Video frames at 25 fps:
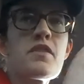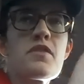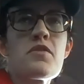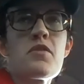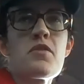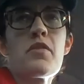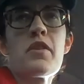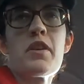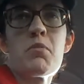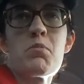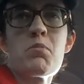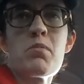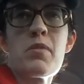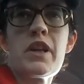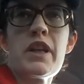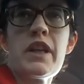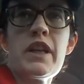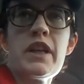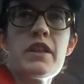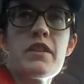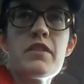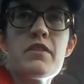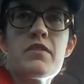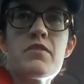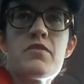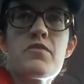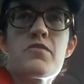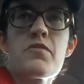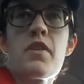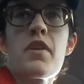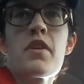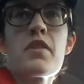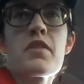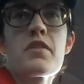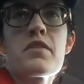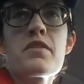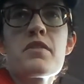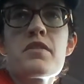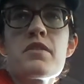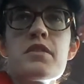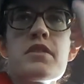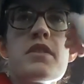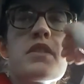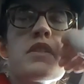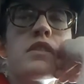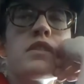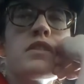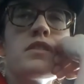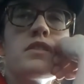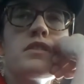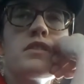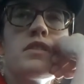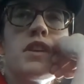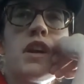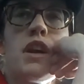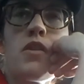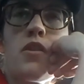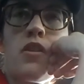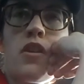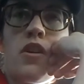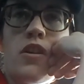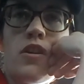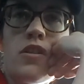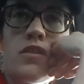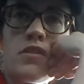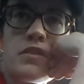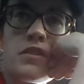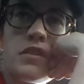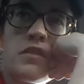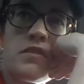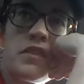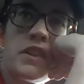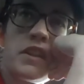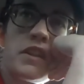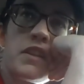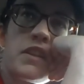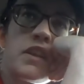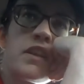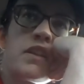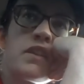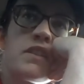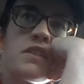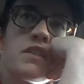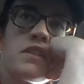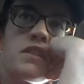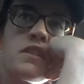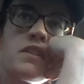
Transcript: I still like money and drugs, and alcohol, stuff like that.